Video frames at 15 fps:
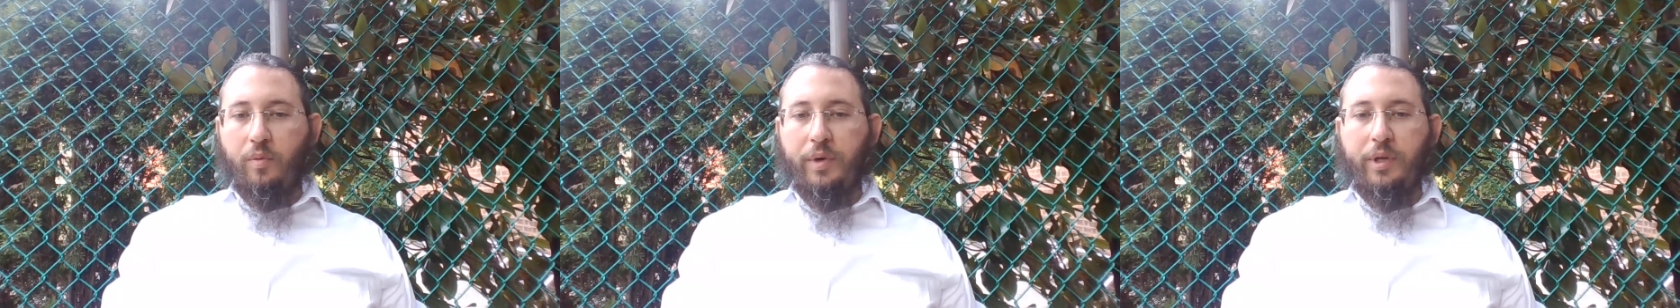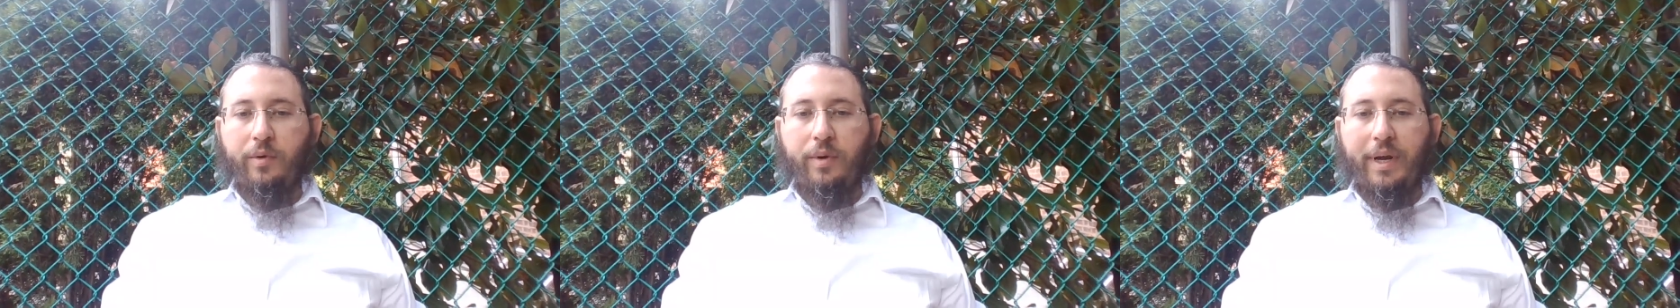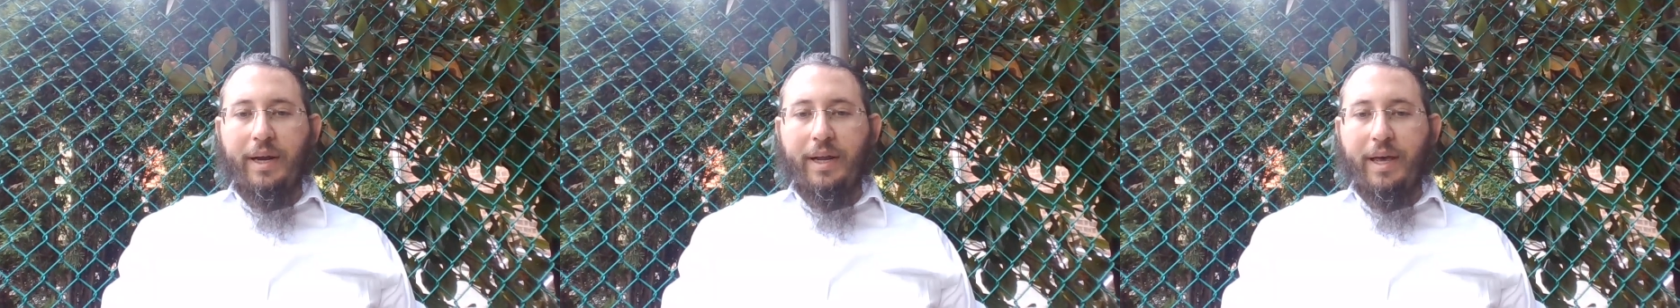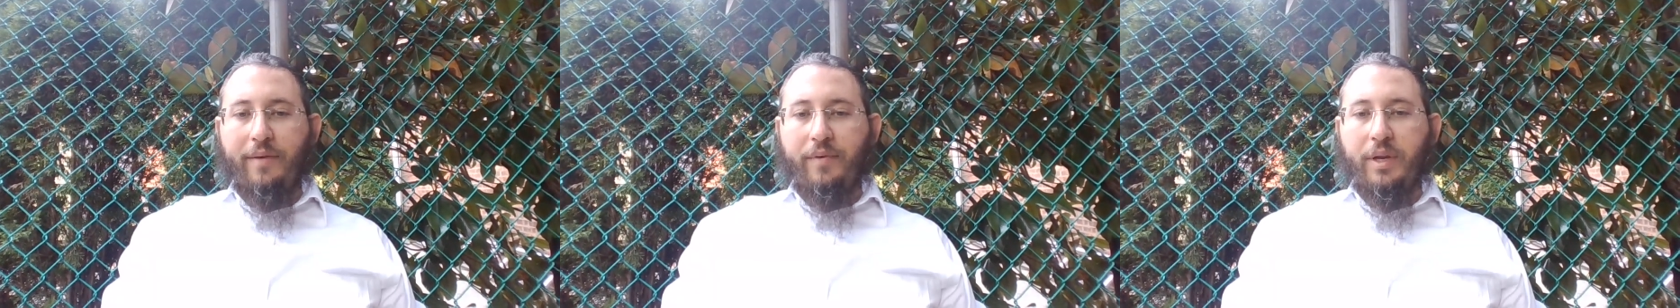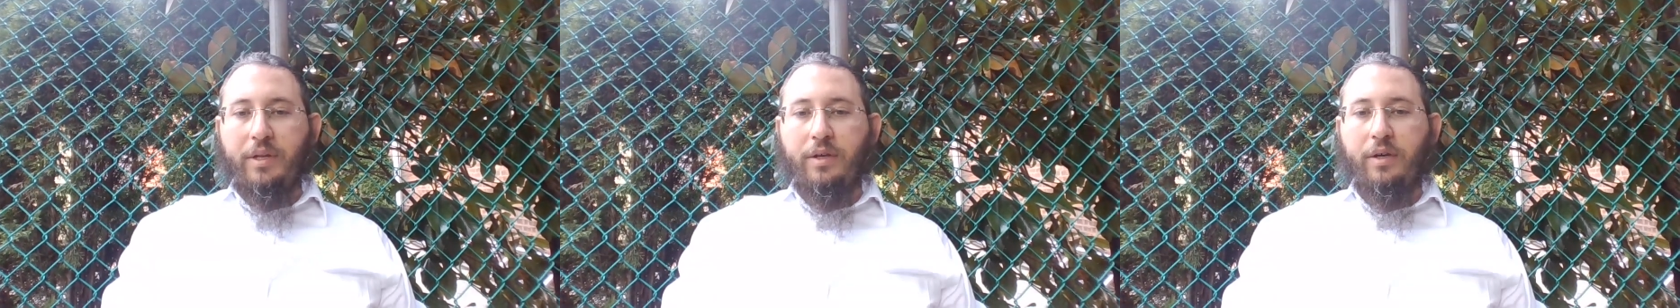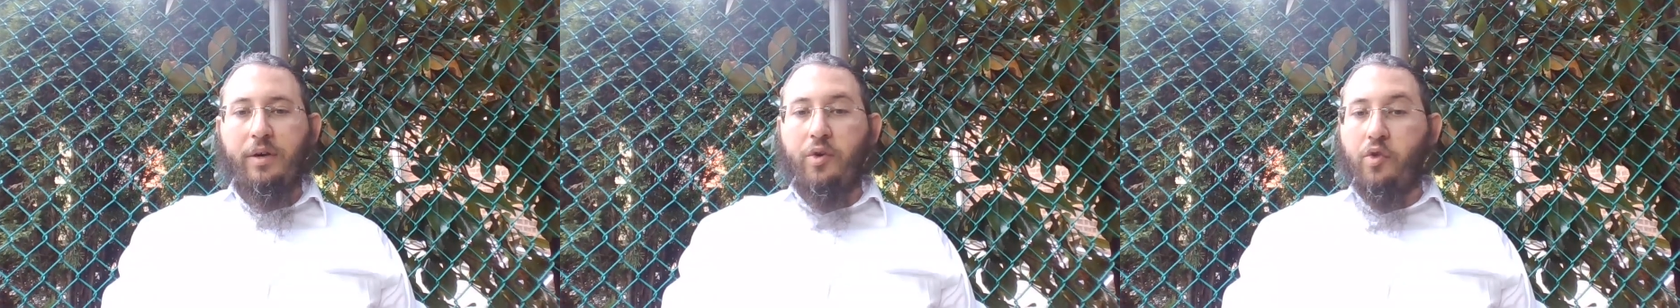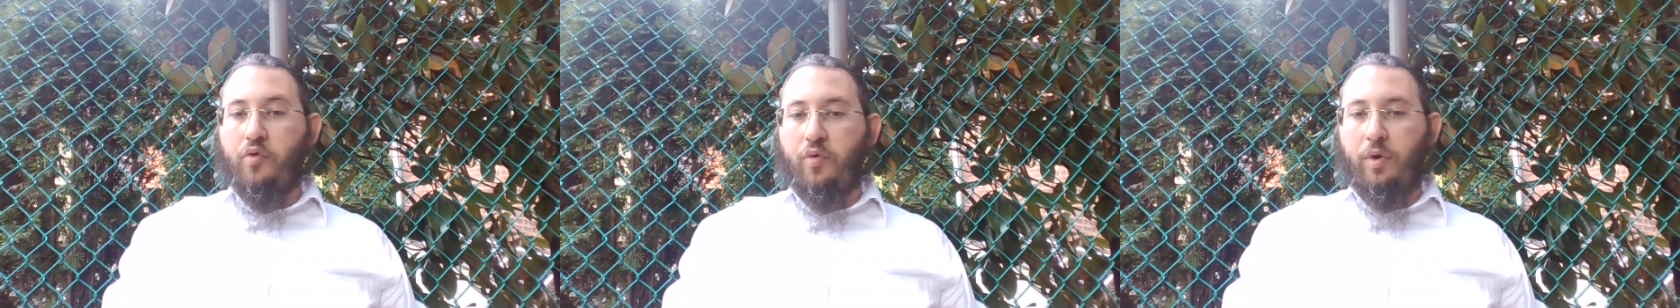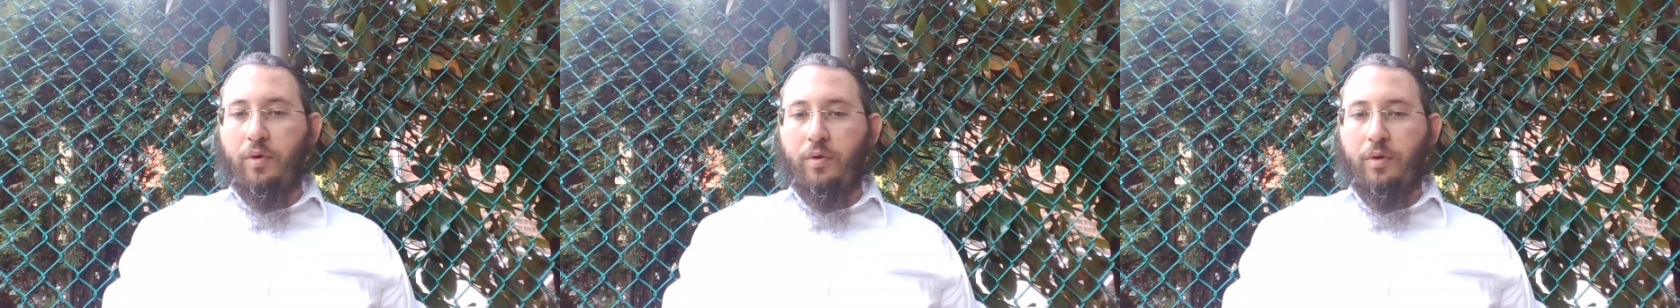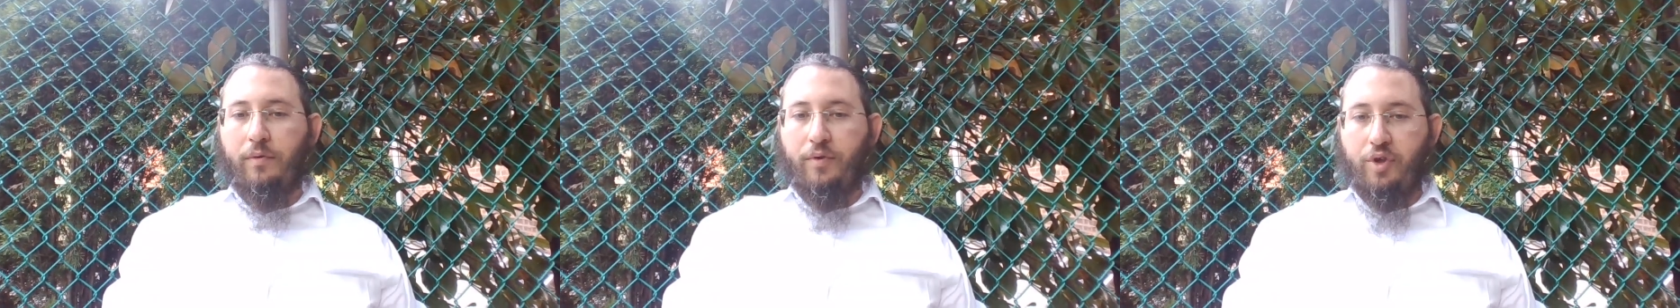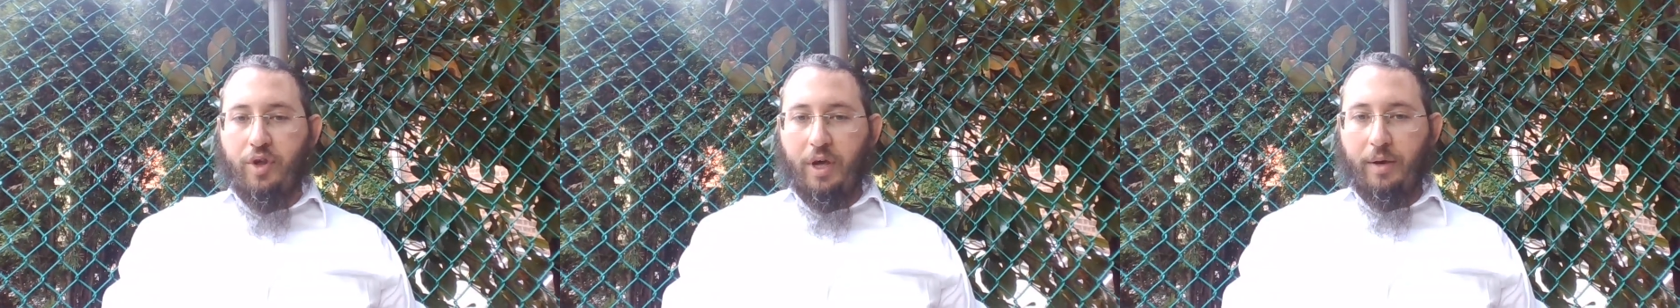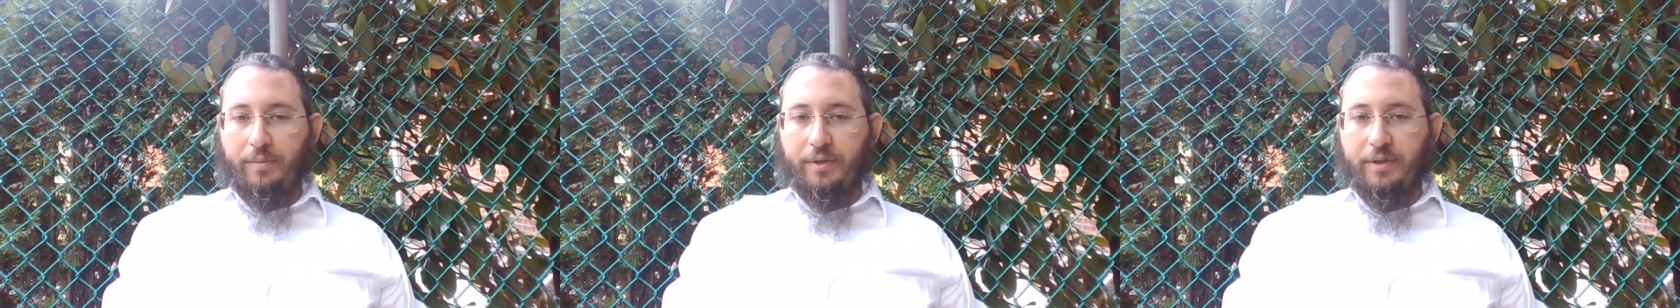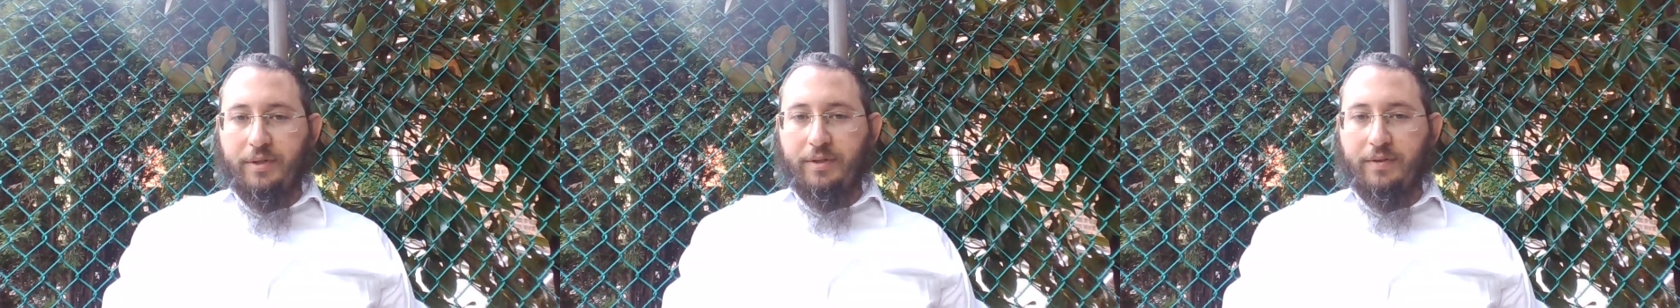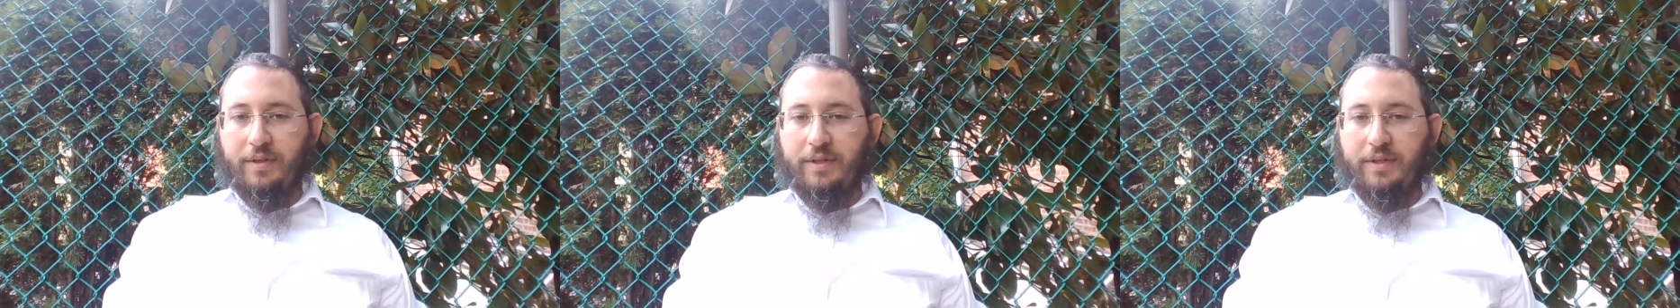We do not have any control over Shabbos.